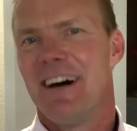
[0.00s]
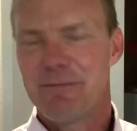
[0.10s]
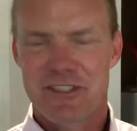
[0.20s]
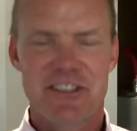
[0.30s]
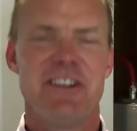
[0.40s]

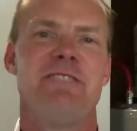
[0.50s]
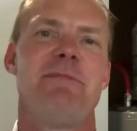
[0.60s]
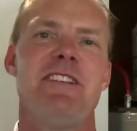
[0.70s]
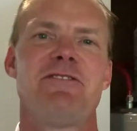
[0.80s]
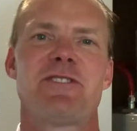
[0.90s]
I'm sure you've
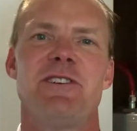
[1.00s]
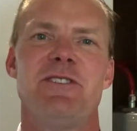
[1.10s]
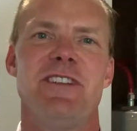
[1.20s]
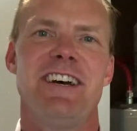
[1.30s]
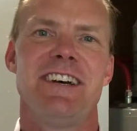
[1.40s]
been
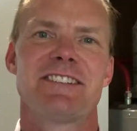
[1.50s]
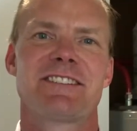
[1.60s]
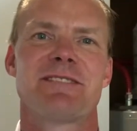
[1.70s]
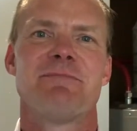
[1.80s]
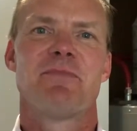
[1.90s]
through
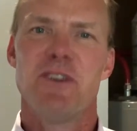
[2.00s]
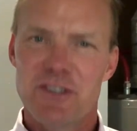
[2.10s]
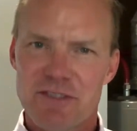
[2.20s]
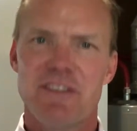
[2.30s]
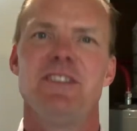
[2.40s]
this.
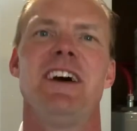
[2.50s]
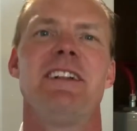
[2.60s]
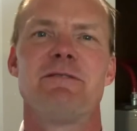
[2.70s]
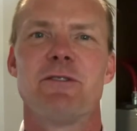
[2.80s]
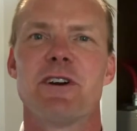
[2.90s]
Those of you
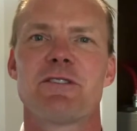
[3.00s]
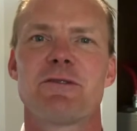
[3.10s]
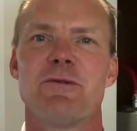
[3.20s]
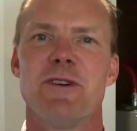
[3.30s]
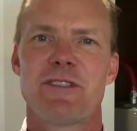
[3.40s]
that have
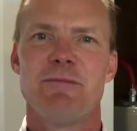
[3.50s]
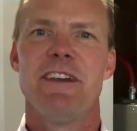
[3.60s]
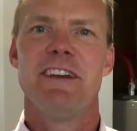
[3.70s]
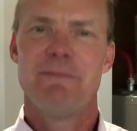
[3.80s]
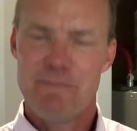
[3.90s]
worked with
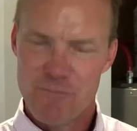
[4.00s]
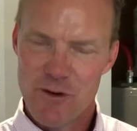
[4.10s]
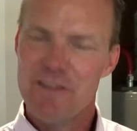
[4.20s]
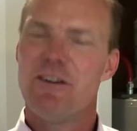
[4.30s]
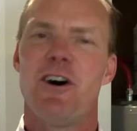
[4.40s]
me,
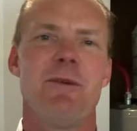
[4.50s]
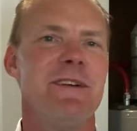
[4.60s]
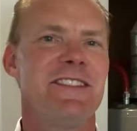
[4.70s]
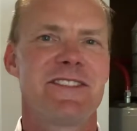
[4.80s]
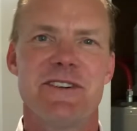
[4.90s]
we've all
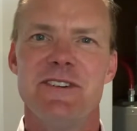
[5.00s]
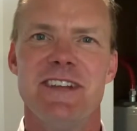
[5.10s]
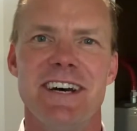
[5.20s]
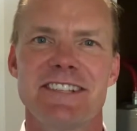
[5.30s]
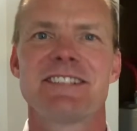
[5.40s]
been through
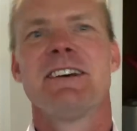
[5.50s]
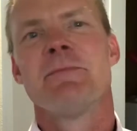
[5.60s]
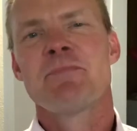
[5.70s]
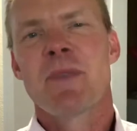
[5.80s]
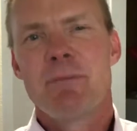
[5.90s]
this.
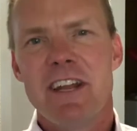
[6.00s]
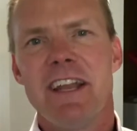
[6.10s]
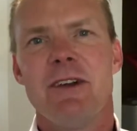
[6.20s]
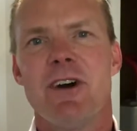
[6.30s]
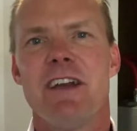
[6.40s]
But
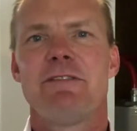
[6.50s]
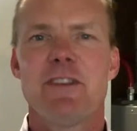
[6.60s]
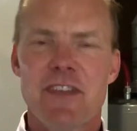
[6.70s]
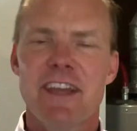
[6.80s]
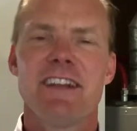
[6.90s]
anyway, if
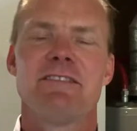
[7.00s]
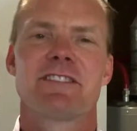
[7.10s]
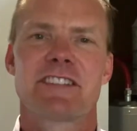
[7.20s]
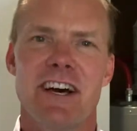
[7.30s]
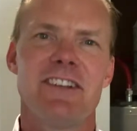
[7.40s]
you're thinking of
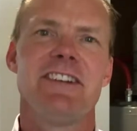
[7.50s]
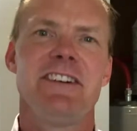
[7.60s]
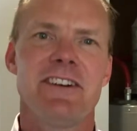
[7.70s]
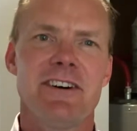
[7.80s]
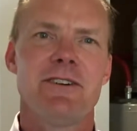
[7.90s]
selling
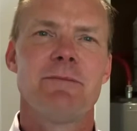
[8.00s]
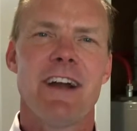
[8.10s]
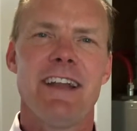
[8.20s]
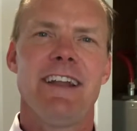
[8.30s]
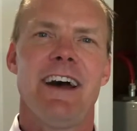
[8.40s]
your home
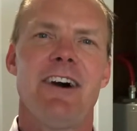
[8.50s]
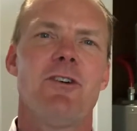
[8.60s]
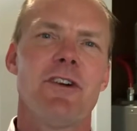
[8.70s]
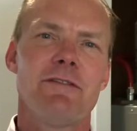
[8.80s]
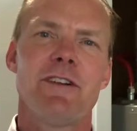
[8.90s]
right now,
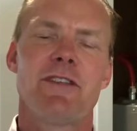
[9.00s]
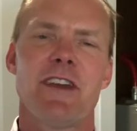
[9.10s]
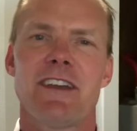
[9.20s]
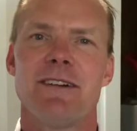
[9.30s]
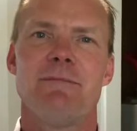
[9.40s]
or if you're
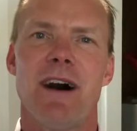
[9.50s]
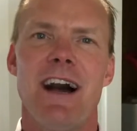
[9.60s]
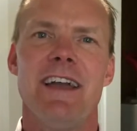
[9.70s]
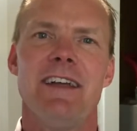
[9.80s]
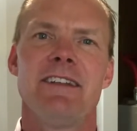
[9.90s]
thinking of
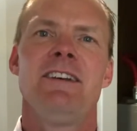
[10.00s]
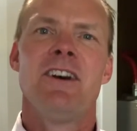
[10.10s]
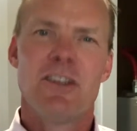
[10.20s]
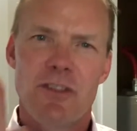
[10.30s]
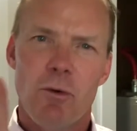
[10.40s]
buying,
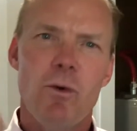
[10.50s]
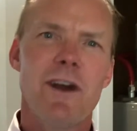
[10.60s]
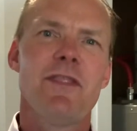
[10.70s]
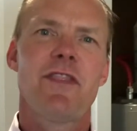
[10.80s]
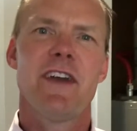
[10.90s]
the
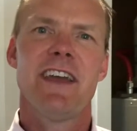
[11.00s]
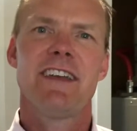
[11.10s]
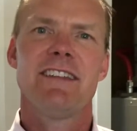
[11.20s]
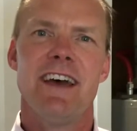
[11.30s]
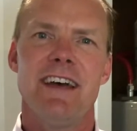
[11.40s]
one
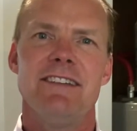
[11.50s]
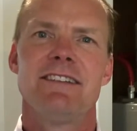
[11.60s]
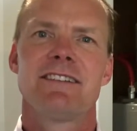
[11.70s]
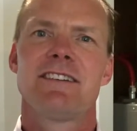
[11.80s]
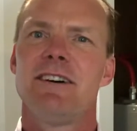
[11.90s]
thing
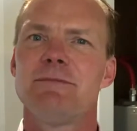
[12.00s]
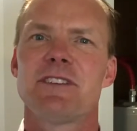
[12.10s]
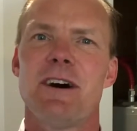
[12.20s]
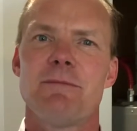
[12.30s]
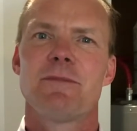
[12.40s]
that
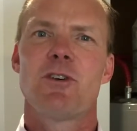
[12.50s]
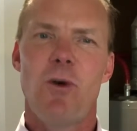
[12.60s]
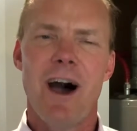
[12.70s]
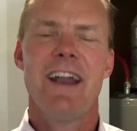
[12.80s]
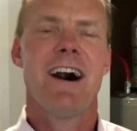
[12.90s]
comes up
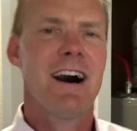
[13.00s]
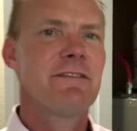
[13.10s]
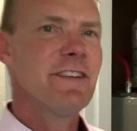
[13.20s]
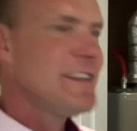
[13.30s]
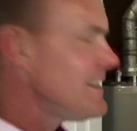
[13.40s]
quite
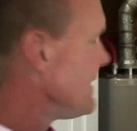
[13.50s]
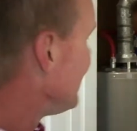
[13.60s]
often